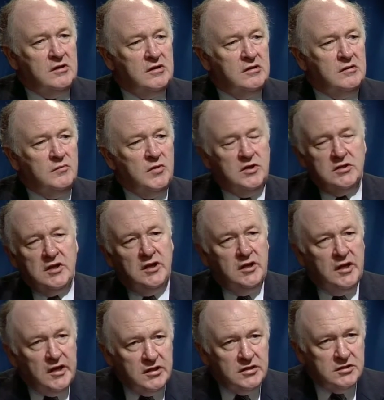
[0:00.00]
by saying
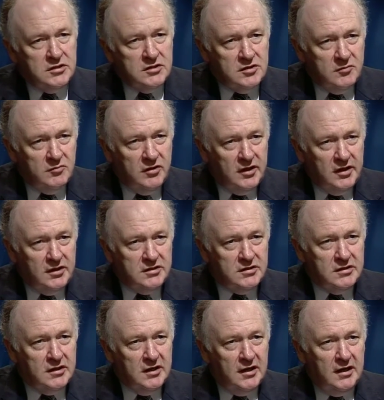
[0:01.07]
yes to some
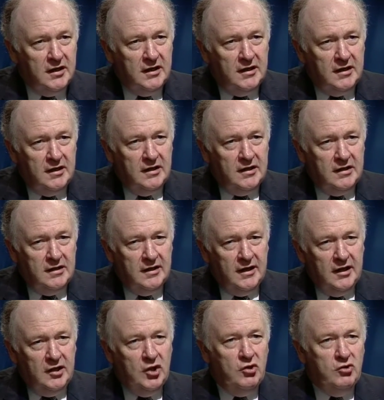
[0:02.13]
things
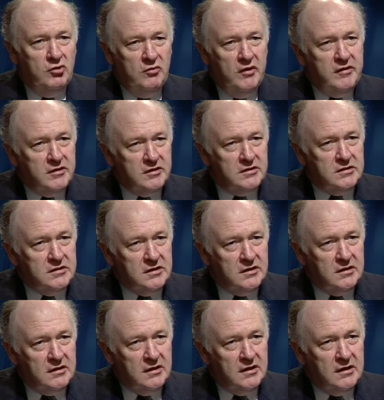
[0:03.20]
and no to others.
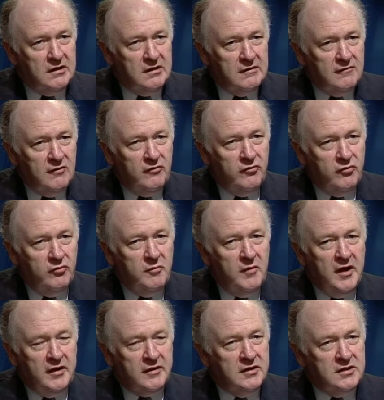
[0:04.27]
I've often
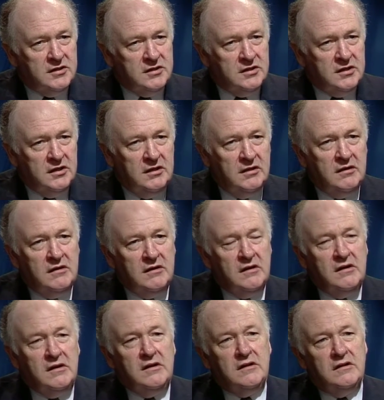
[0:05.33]
remarked these are the
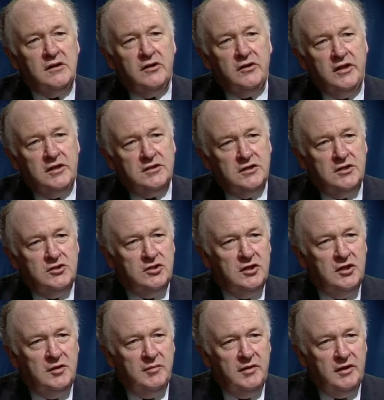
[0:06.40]
only essays you
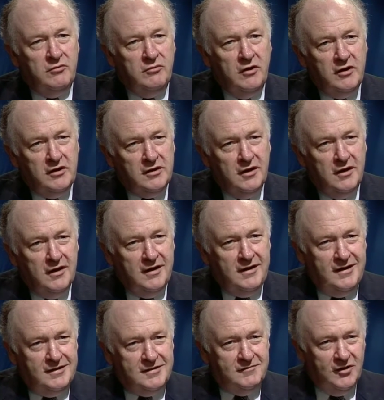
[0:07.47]
need to be able to write
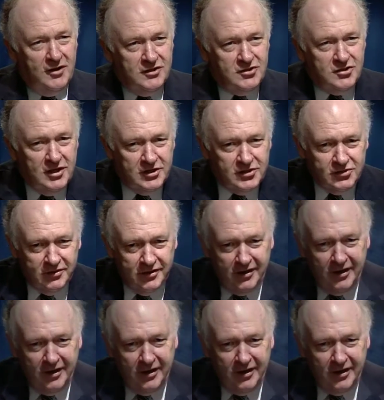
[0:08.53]
as a Vice Chancellor.